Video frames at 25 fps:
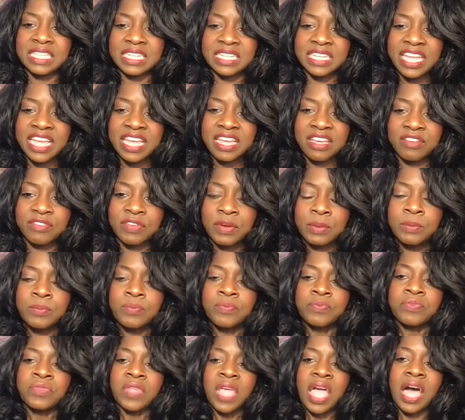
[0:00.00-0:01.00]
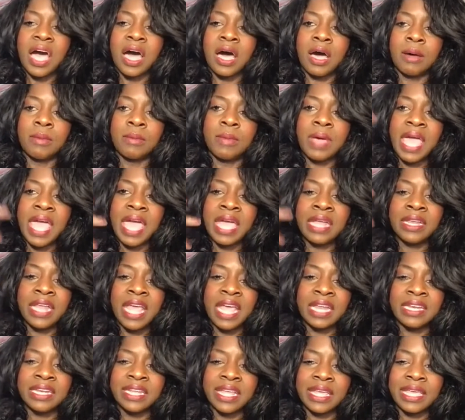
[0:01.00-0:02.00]
to live,
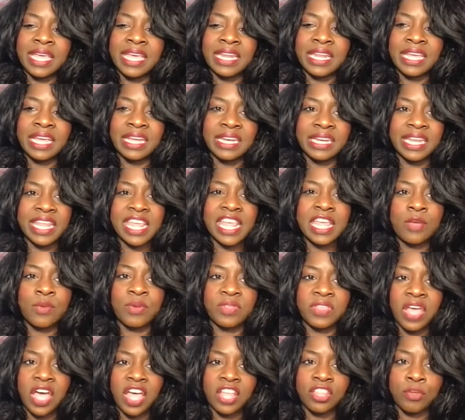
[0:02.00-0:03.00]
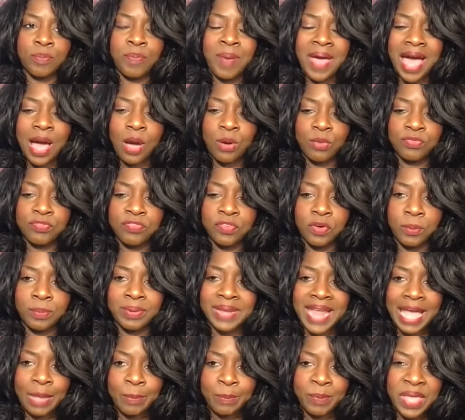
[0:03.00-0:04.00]
and getting in league with other powerful
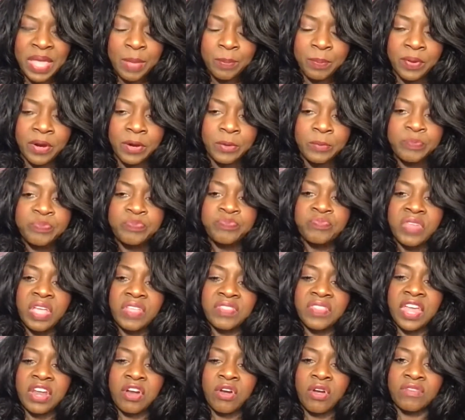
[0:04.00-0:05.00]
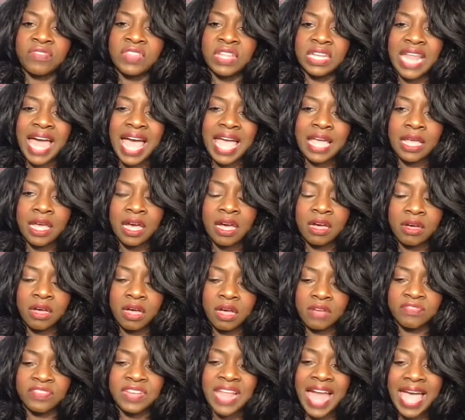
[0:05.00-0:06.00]
Black people that are of the
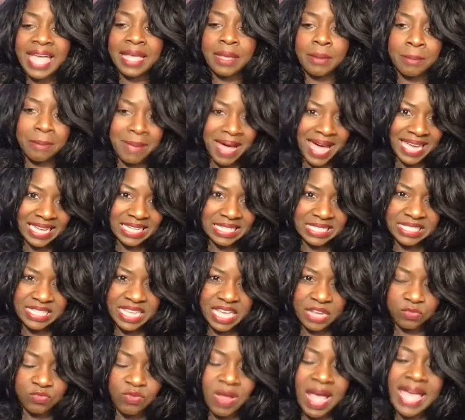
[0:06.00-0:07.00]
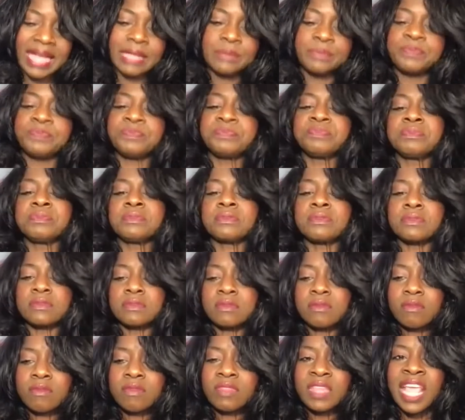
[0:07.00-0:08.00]
like mindset, right?
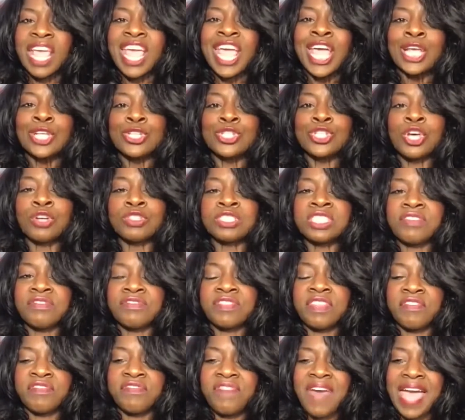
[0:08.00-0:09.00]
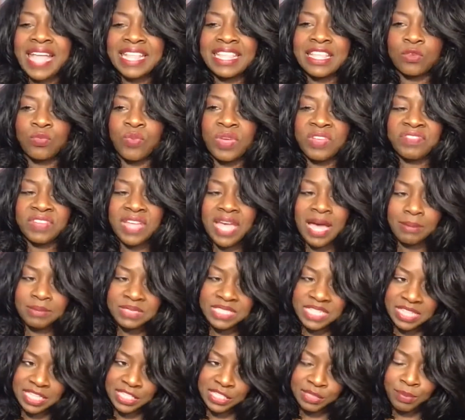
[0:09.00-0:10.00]
So to the fact that we've come
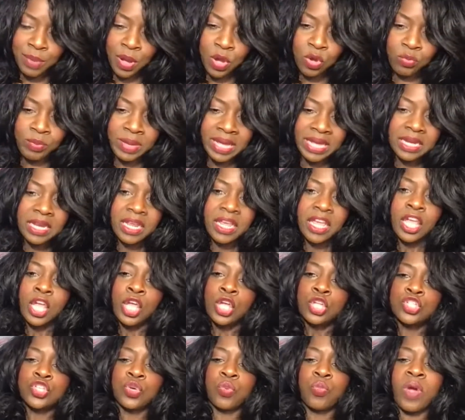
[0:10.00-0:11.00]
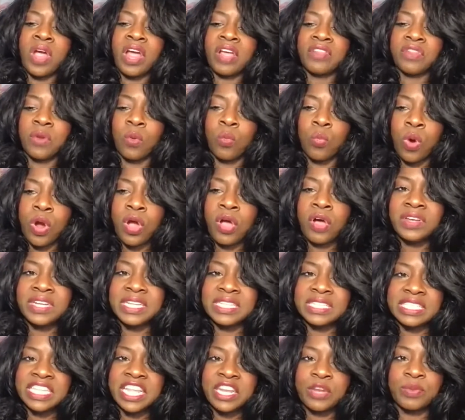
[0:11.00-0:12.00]
to this moment to where the world
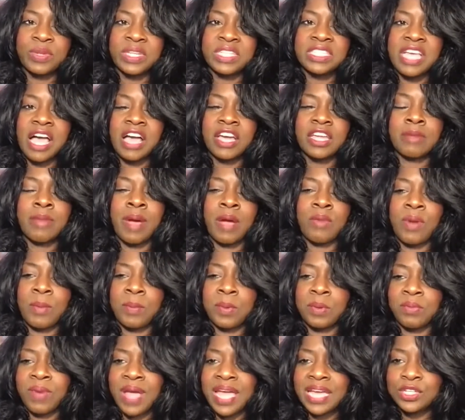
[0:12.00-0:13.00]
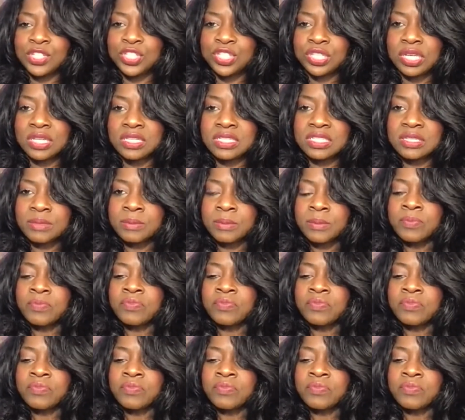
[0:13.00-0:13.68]
is literally talking about reparations,